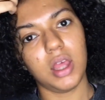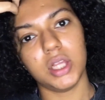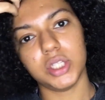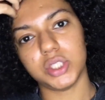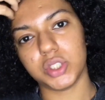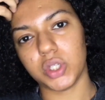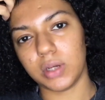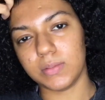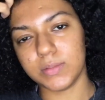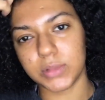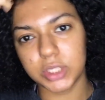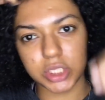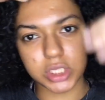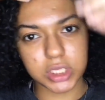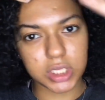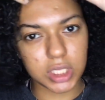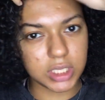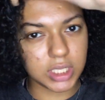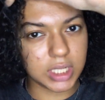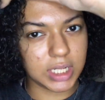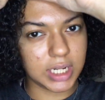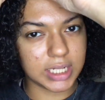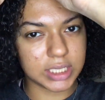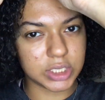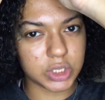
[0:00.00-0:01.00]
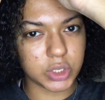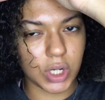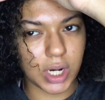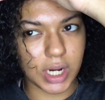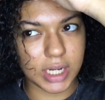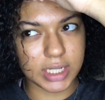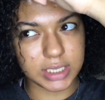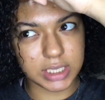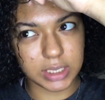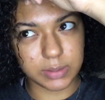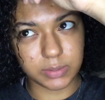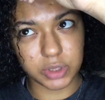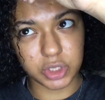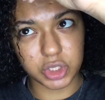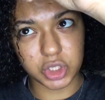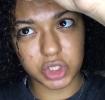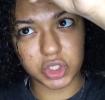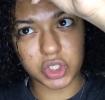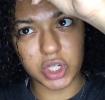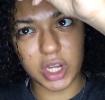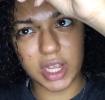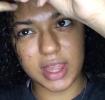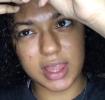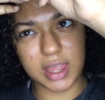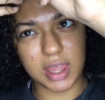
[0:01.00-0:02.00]
So I'm just gonna like try and
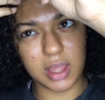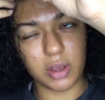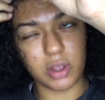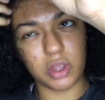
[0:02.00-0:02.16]
demonstrate